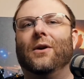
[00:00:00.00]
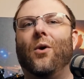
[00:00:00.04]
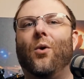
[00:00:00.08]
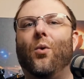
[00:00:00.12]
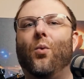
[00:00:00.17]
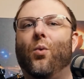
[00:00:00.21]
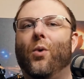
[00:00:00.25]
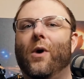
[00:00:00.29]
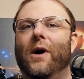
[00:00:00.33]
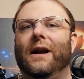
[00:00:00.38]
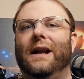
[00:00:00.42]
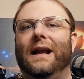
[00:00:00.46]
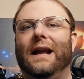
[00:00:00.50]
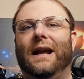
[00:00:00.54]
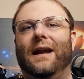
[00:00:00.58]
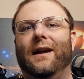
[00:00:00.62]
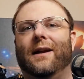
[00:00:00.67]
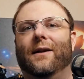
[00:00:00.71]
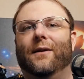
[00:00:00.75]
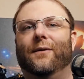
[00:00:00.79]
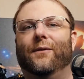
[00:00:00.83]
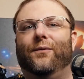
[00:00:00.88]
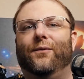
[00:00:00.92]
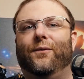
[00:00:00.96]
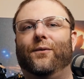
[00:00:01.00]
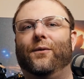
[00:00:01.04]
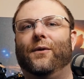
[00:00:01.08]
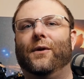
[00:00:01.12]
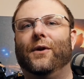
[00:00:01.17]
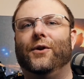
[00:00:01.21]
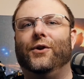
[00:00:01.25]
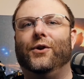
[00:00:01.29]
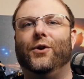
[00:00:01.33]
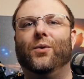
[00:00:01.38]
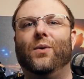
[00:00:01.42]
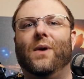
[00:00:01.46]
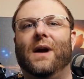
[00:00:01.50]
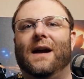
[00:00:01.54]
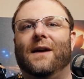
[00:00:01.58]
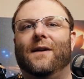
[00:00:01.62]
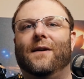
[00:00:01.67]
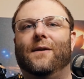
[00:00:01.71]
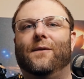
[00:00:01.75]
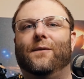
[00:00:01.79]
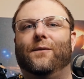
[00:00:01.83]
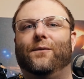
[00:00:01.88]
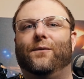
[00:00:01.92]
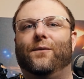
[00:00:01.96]
What if you
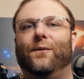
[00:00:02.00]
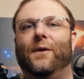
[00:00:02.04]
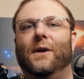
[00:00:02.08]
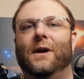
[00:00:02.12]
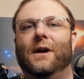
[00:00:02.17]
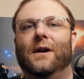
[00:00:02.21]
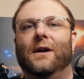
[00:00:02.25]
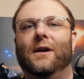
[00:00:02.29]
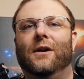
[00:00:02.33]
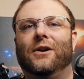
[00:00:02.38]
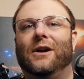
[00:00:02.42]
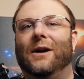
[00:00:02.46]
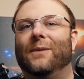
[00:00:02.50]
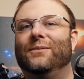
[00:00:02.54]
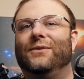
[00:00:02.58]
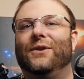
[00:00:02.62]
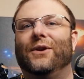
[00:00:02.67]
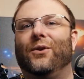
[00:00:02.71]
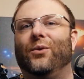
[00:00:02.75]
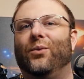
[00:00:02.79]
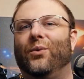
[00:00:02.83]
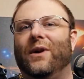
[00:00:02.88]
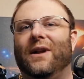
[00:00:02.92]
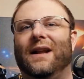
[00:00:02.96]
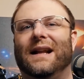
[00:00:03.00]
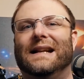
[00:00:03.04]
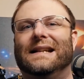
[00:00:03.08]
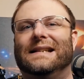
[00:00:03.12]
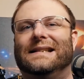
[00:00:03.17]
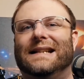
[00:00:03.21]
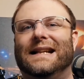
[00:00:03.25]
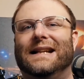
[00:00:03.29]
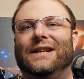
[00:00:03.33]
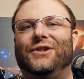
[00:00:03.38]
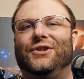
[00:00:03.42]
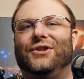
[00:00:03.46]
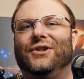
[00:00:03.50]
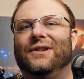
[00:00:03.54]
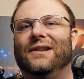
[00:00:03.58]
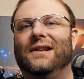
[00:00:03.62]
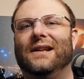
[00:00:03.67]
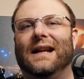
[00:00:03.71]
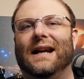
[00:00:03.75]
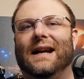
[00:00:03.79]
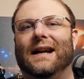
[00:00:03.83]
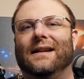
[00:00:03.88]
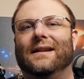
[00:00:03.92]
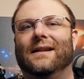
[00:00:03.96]
have come to the realization
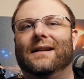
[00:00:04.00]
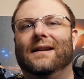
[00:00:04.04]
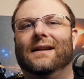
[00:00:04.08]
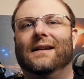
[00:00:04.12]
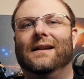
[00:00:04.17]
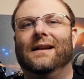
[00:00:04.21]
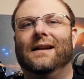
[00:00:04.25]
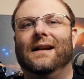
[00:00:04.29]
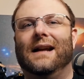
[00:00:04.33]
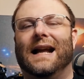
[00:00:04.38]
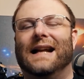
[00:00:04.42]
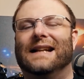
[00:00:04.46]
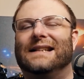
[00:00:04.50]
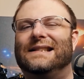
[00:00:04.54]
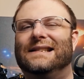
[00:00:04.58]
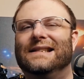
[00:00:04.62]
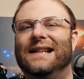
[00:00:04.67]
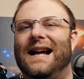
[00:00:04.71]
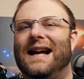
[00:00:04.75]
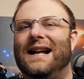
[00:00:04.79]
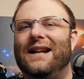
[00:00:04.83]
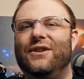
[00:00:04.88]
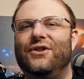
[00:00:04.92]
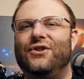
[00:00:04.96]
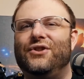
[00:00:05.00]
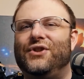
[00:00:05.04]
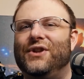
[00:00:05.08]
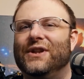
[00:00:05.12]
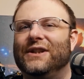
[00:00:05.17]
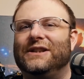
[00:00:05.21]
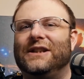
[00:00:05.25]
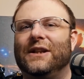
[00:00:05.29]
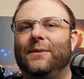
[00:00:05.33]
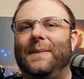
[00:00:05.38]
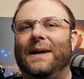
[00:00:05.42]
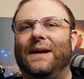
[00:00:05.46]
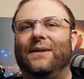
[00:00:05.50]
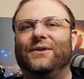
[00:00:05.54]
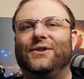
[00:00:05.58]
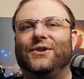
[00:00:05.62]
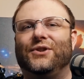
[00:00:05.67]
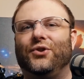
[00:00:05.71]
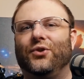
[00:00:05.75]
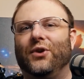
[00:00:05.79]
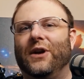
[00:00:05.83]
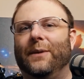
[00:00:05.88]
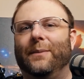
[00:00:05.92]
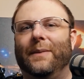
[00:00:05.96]
that it's not just about
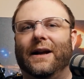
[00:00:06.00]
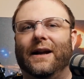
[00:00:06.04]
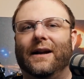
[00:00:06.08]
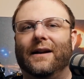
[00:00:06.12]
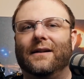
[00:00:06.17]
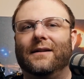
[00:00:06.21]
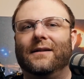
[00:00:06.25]
streaming?